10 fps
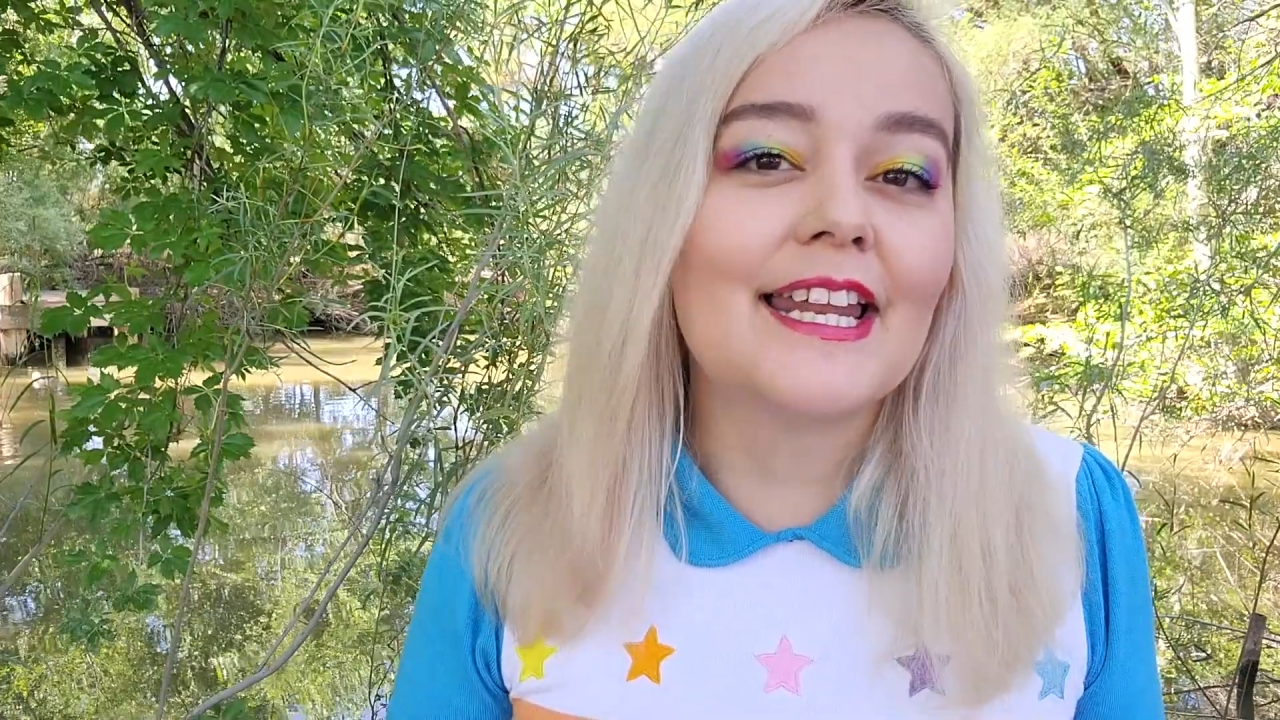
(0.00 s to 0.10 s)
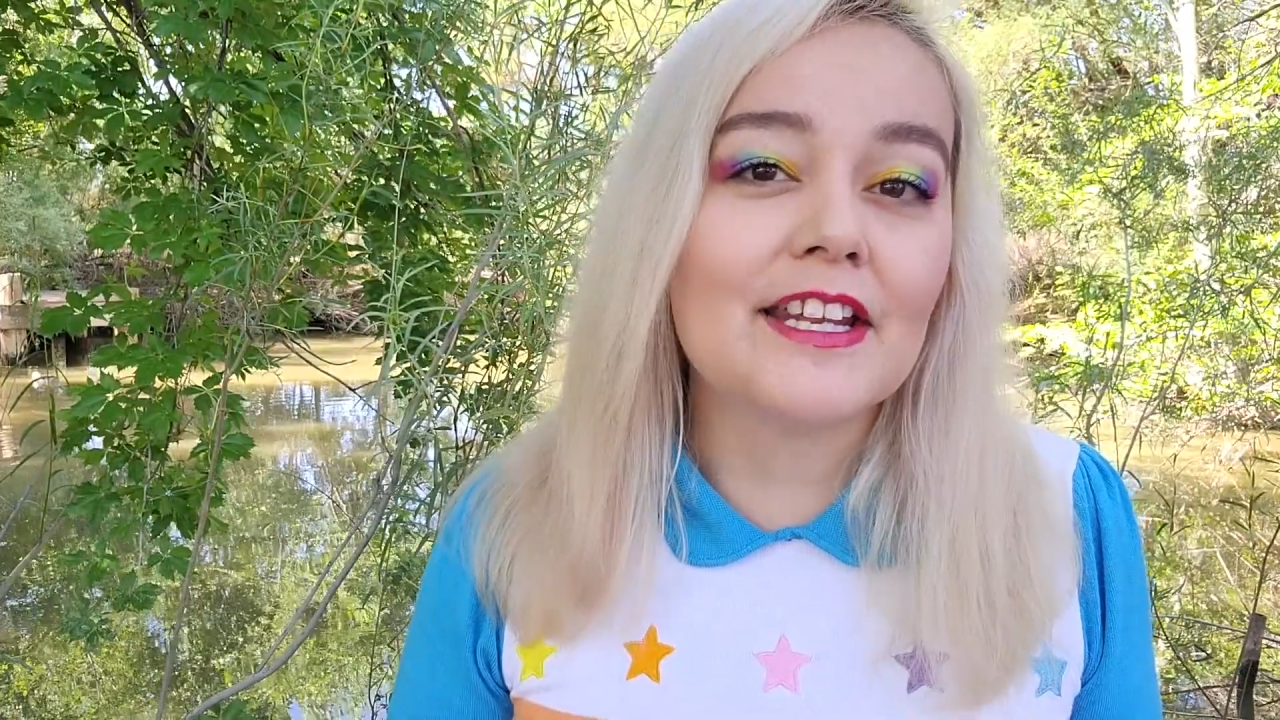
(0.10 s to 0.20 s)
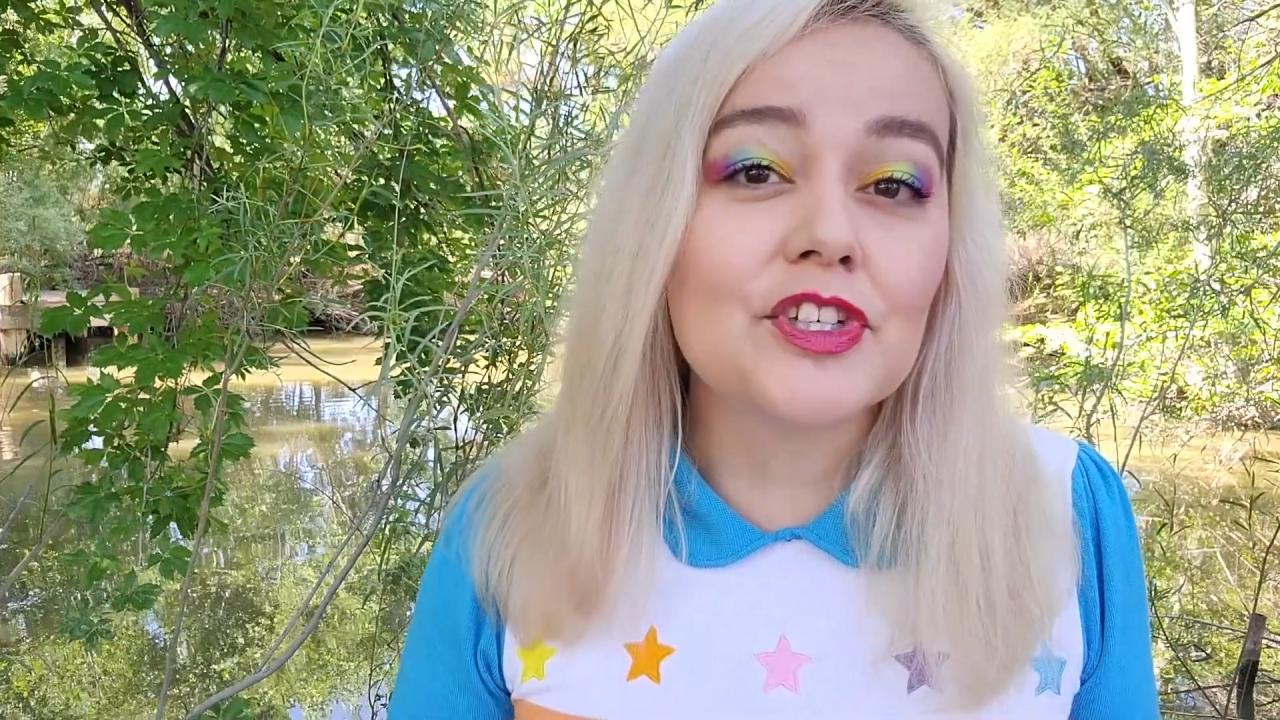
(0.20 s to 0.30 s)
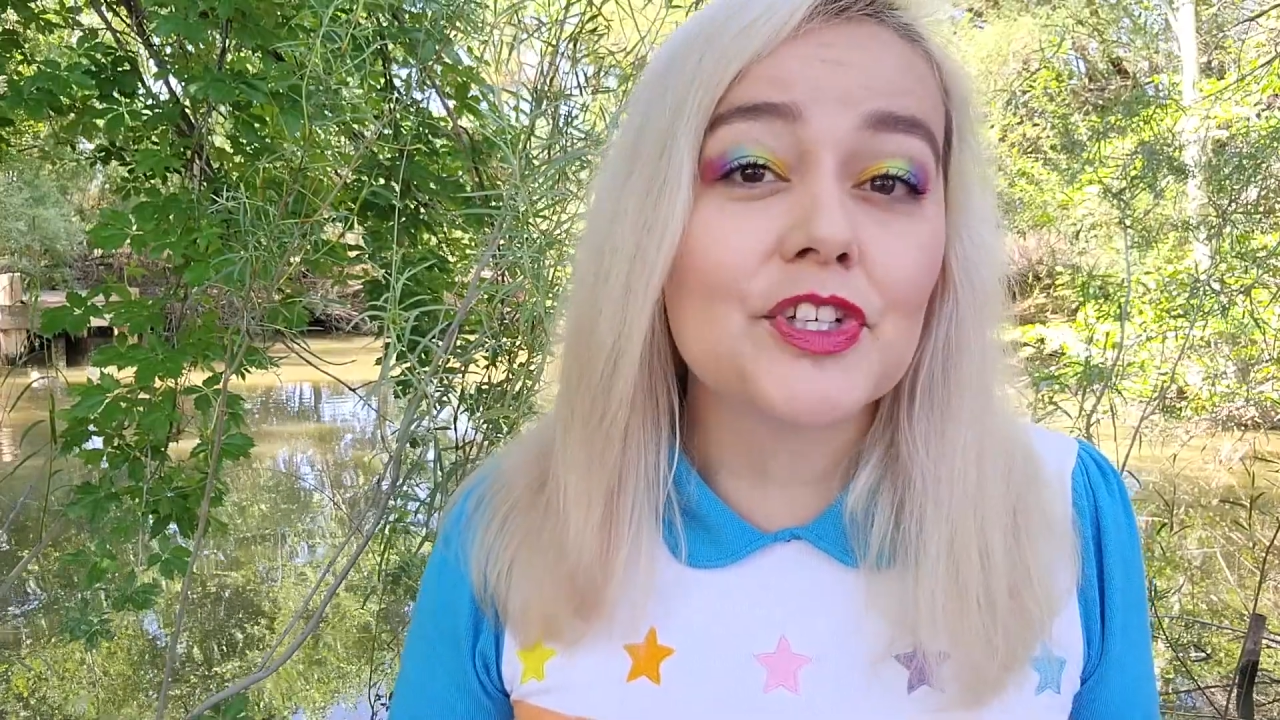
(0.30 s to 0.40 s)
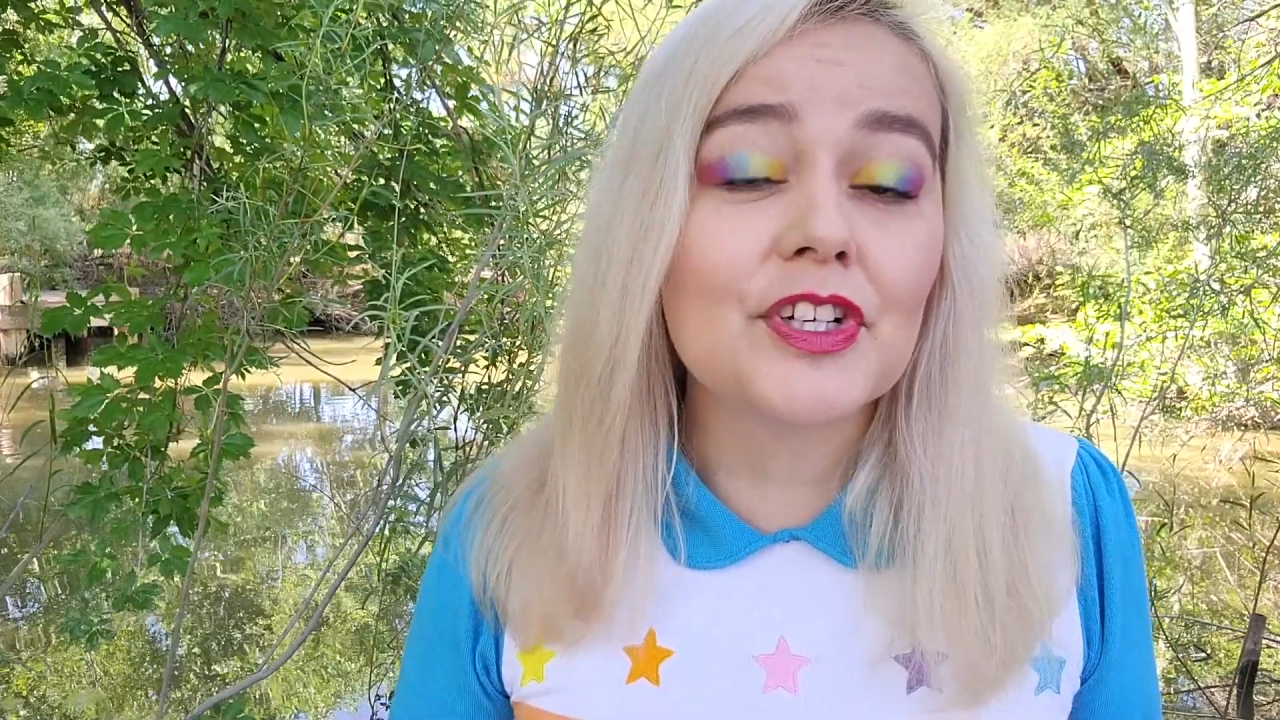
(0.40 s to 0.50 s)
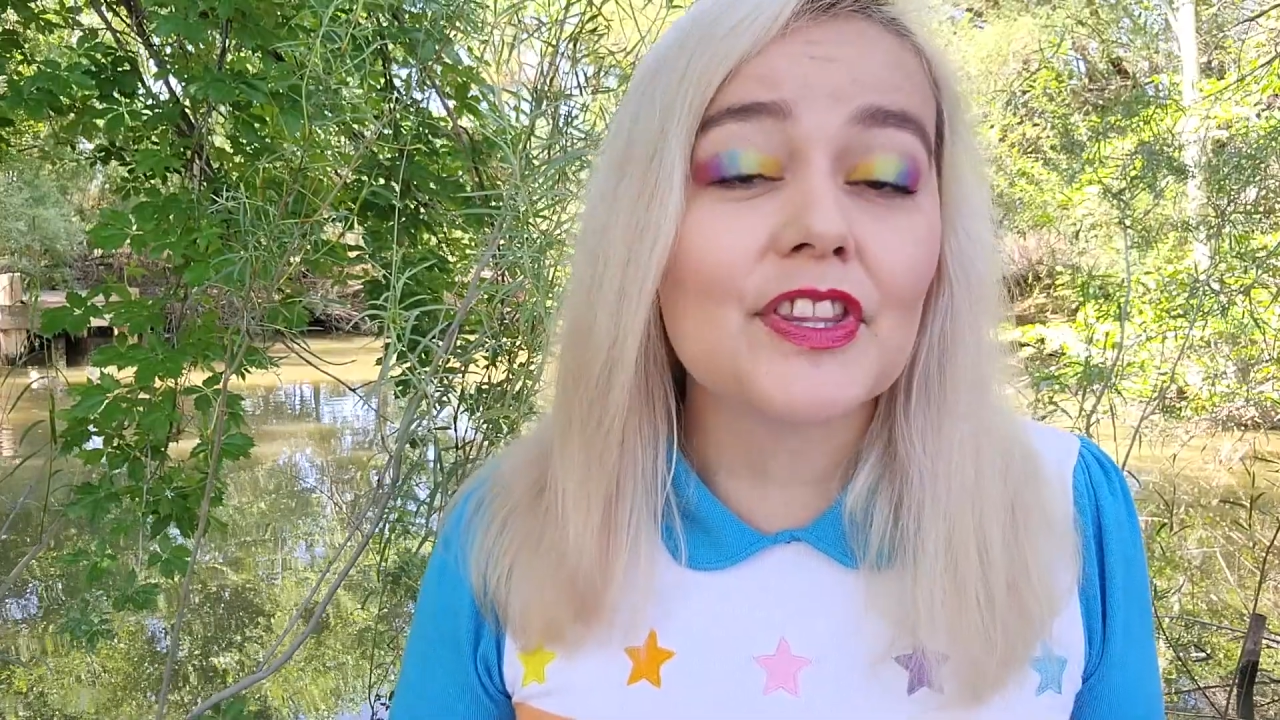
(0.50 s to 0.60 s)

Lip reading: nature,